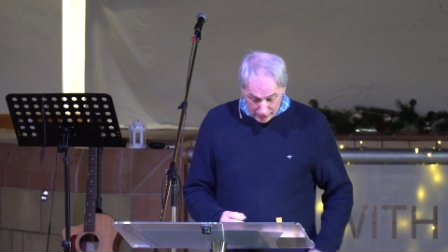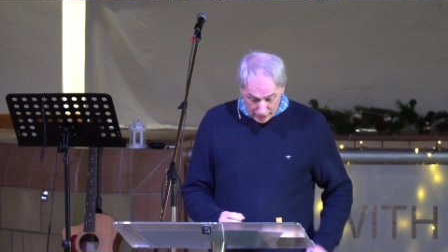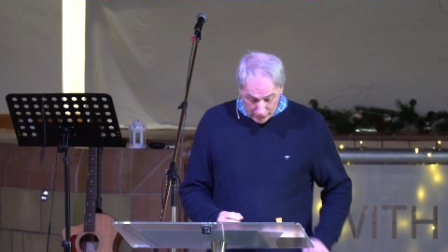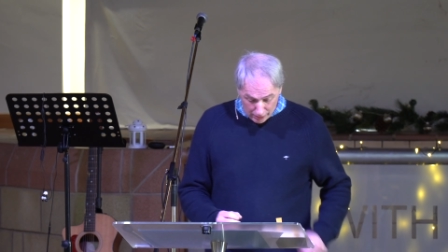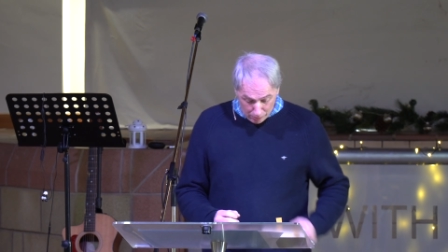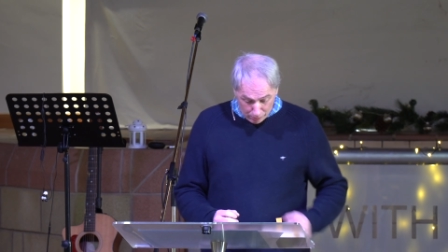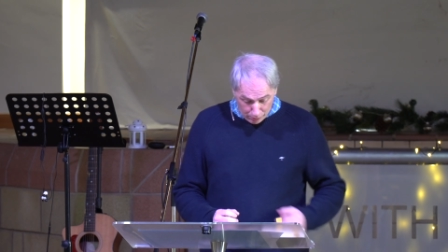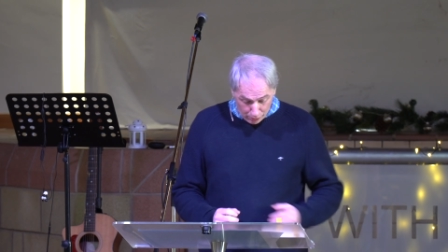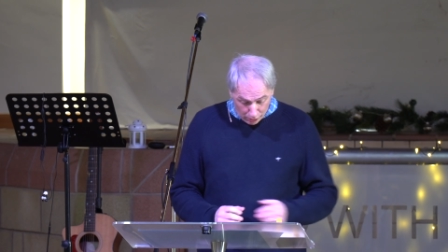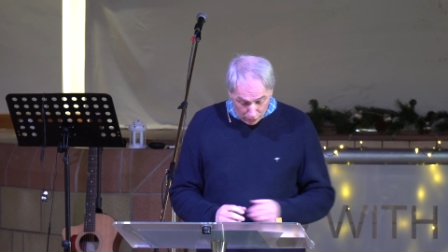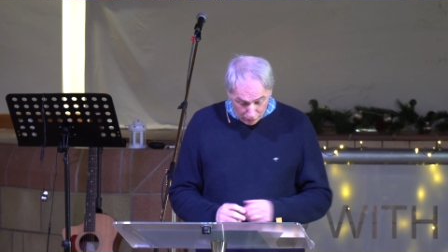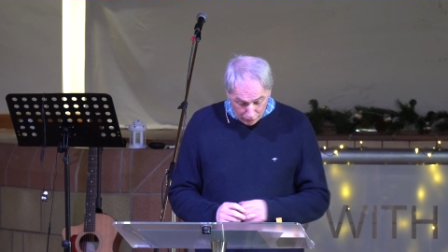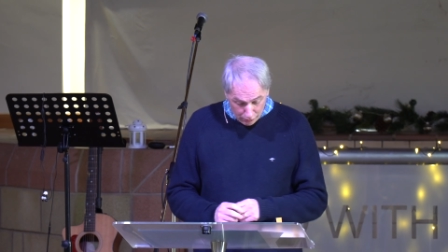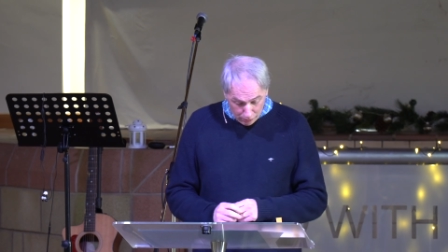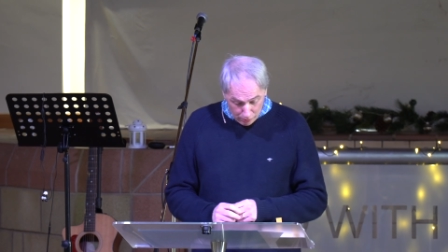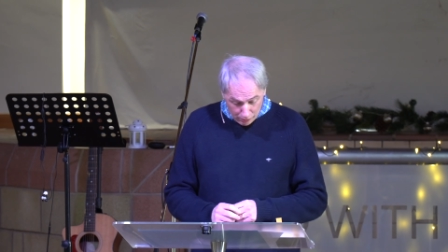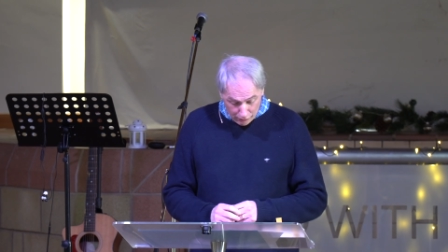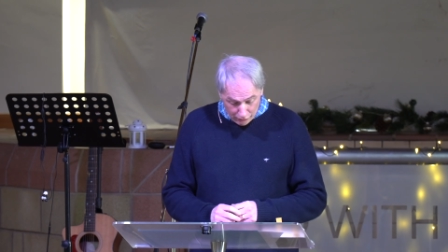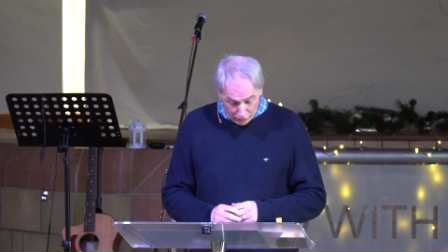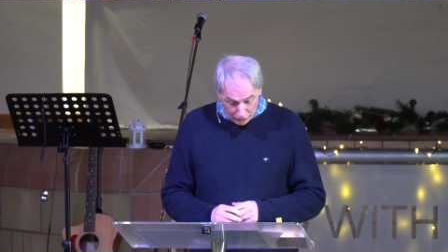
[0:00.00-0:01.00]
and
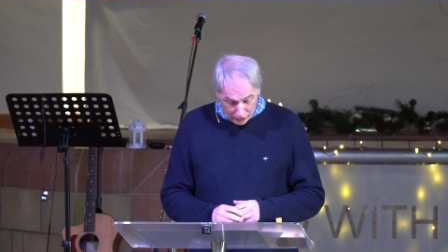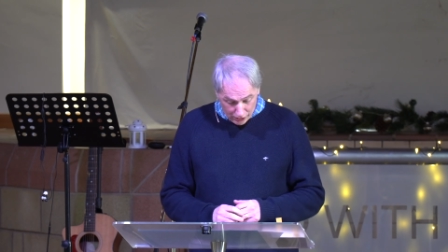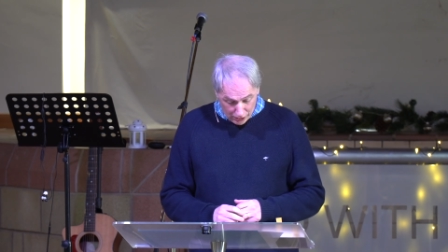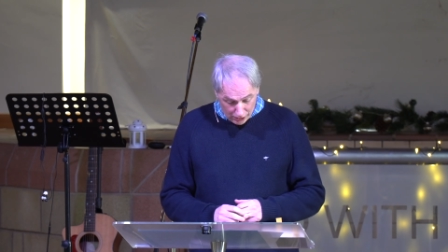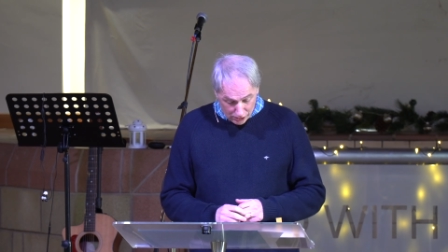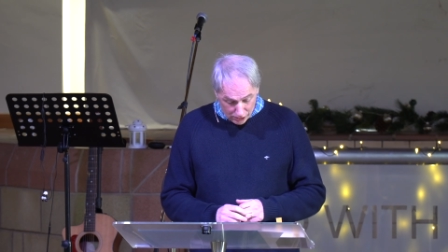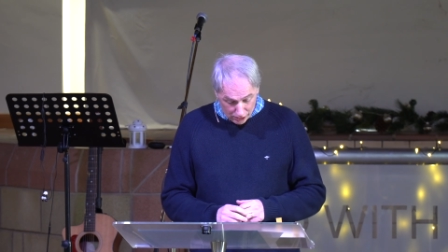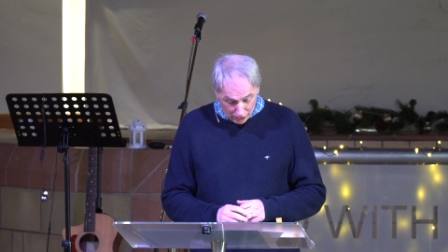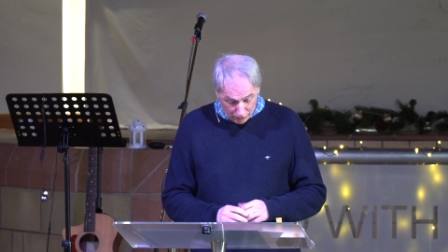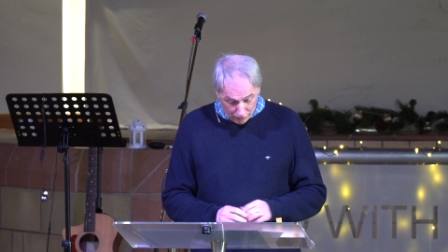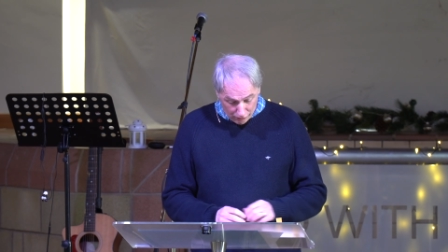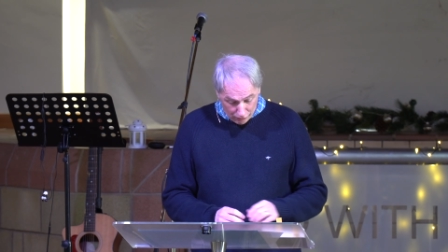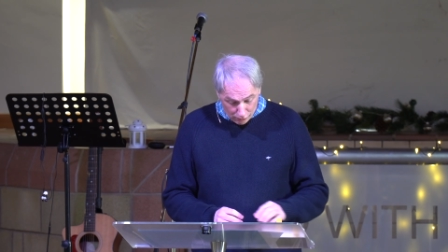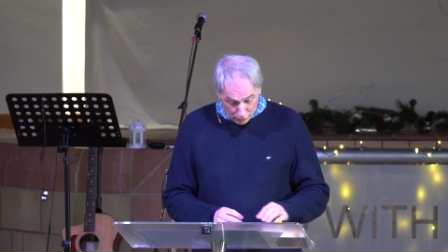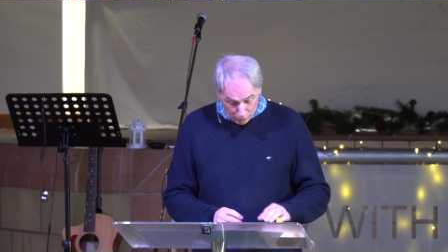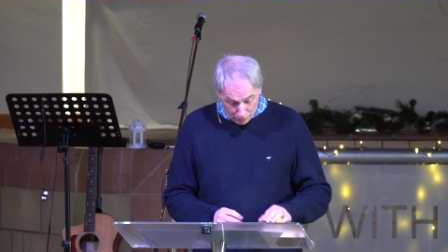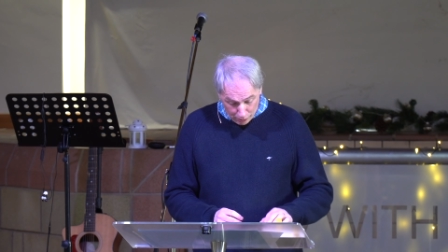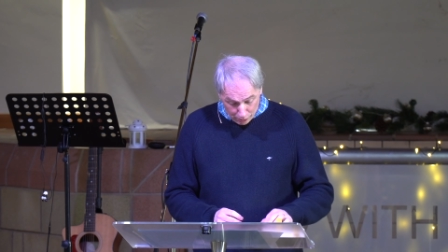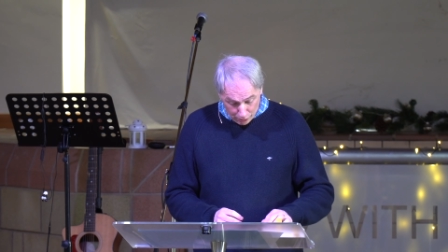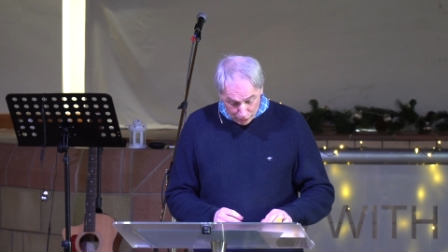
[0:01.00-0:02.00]
profitable for teaching, for
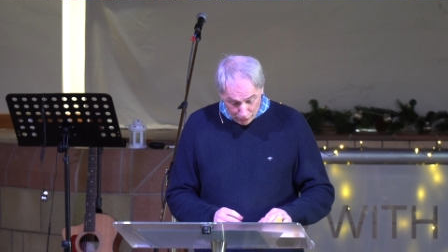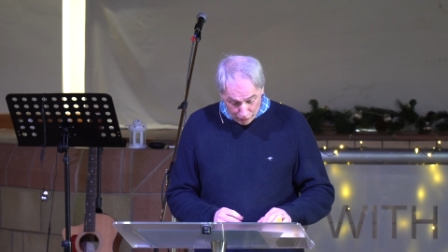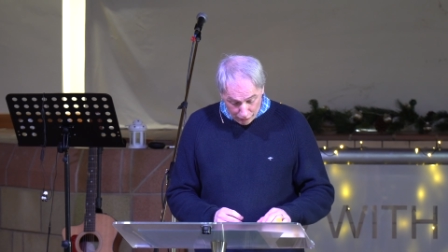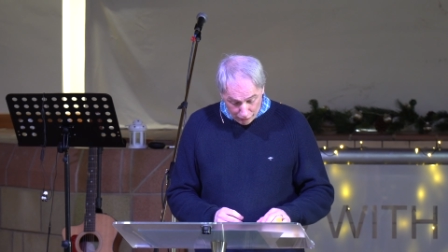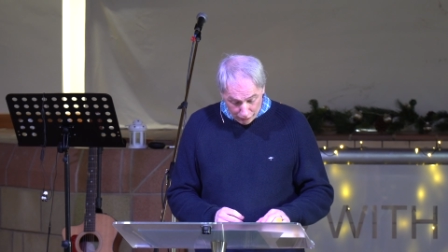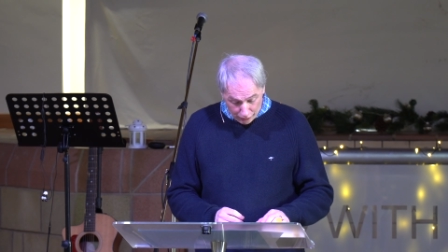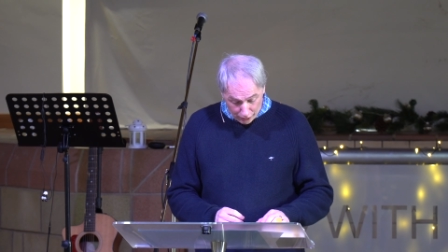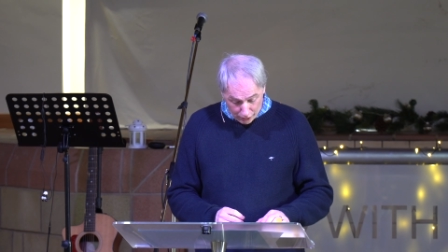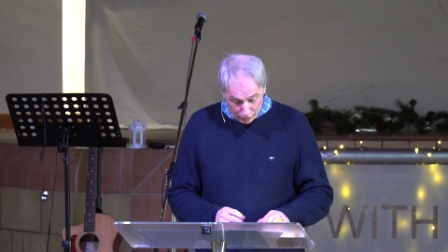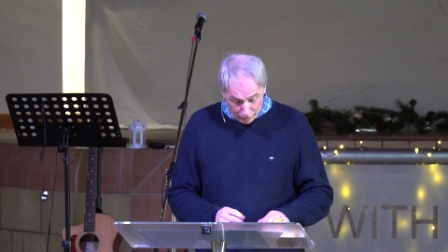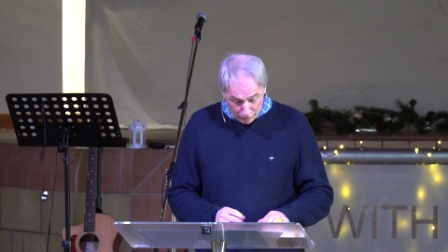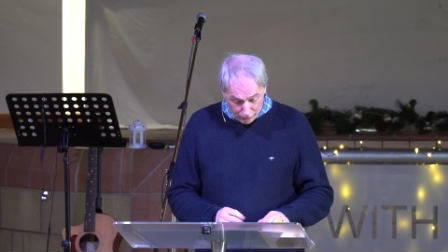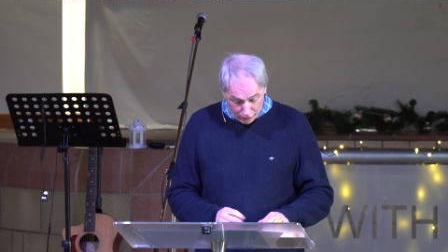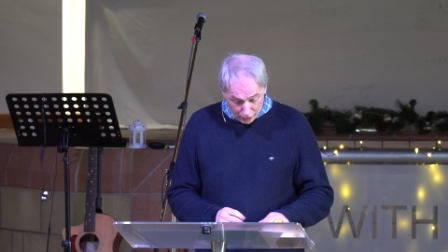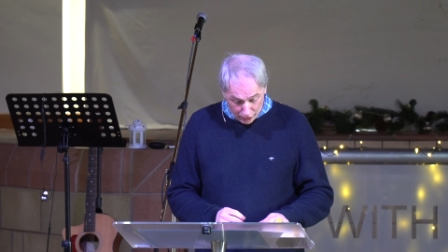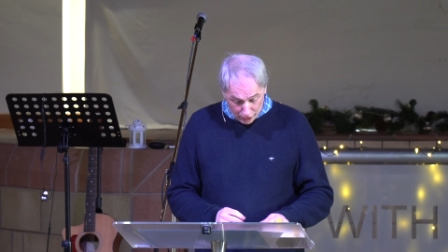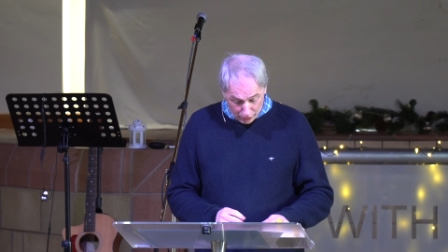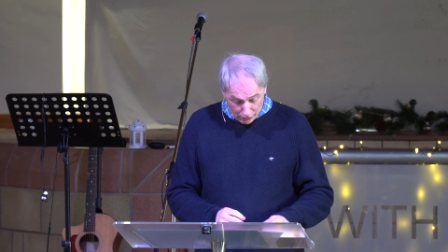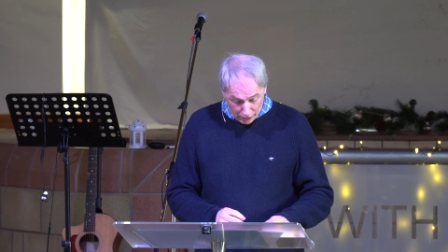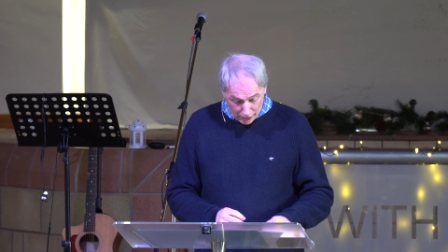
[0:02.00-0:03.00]
reproof, for,
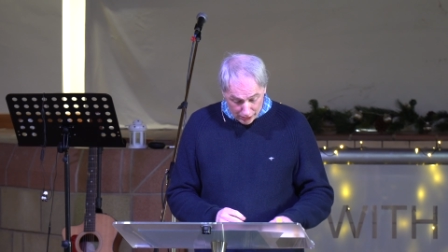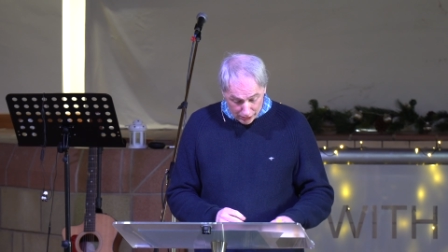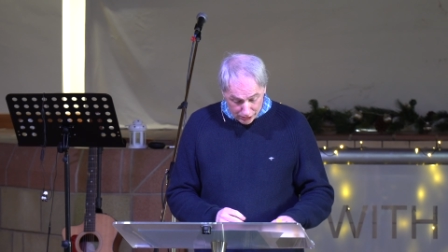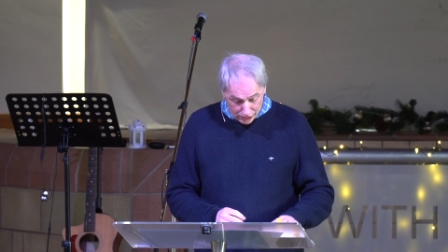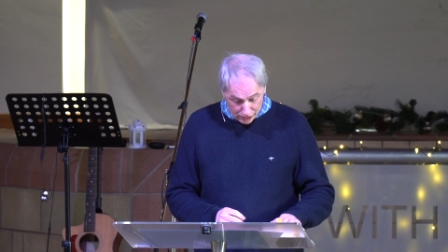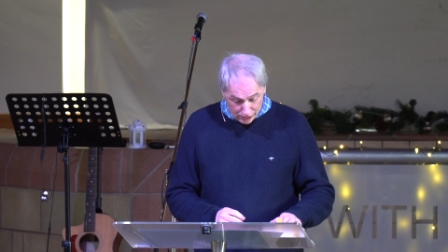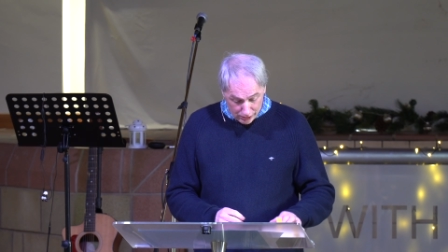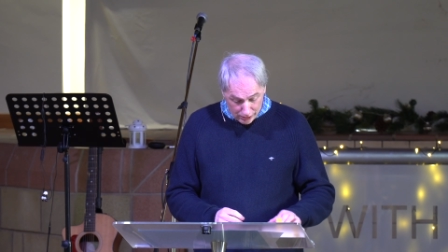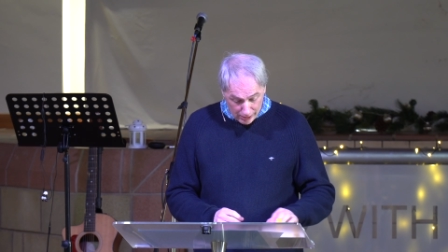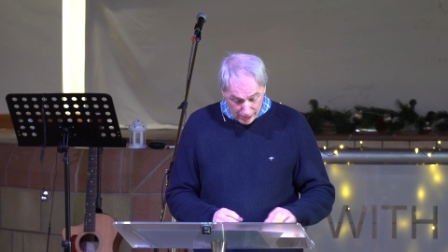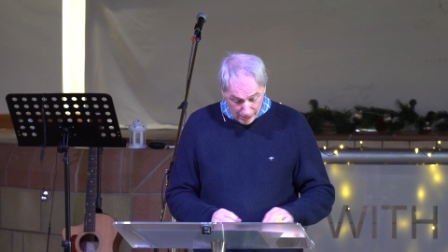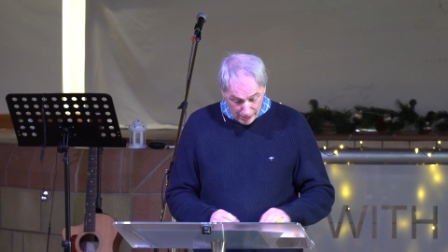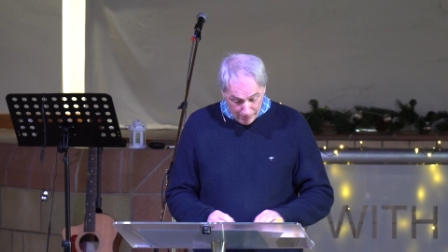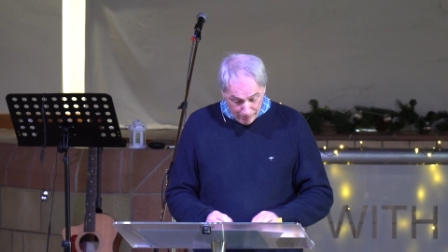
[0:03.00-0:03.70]
for correction,